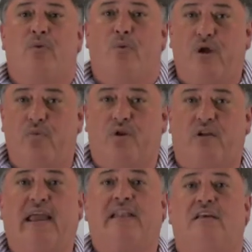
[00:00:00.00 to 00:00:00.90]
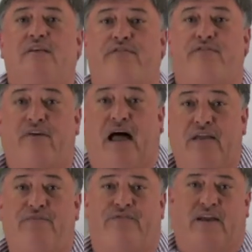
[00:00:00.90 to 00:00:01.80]
we will get
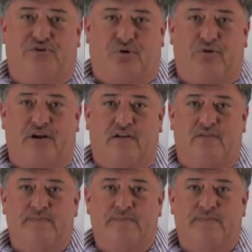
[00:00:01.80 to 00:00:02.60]
5 factorial.